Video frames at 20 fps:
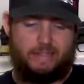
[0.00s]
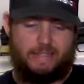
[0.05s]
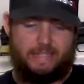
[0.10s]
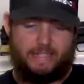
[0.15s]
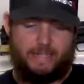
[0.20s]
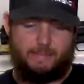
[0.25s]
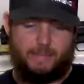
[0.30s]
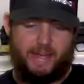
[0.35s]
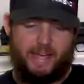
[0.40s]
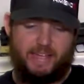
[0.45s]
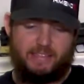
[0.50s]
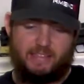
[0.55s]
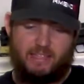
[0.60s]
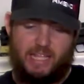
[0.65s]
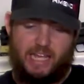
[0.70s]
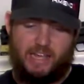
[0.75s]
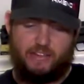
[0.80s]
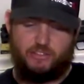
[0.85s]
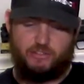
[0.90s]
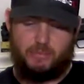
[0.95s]
Um, it has a
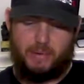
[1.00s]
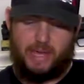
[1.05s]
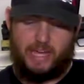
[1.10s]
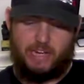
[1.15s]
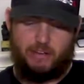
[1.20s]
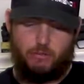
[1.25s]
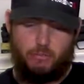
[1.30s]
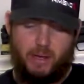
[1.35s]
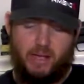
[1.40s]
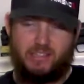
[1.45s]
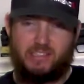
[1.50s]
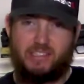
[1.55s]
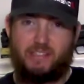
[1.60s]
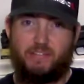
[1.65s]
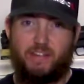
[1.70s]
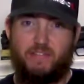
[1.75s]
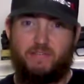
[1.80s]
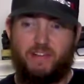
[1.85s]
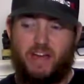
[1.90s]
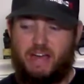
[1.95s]
lifespan of about
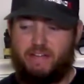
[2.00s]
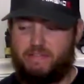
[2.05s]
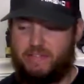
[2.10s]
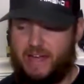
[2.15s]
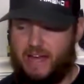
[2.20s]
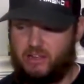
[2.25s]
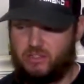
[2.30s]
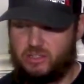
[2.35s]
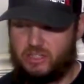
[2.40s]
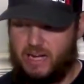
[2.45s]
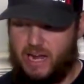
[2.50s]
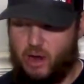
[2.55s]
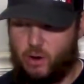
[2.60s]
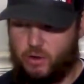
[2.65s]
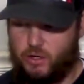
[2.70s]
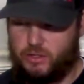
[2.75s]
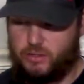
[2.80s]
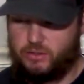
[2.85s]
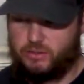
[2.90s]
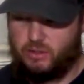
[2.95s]
seventy-five thousand
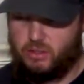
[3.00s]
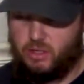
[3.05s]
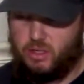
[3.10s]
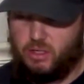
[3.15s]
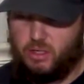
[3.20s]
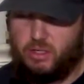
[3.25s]
hours.